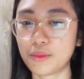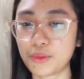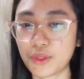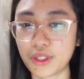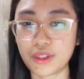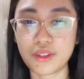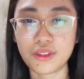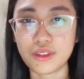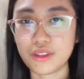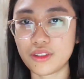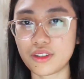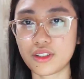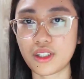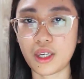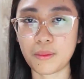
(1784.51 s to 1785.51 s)
with
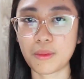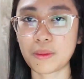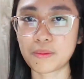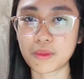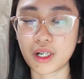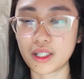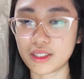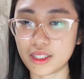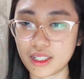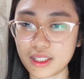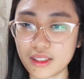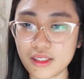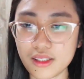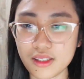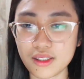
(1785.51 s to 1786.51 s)
K-pop
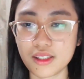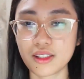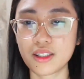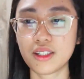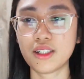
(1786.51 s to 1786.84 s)
contents.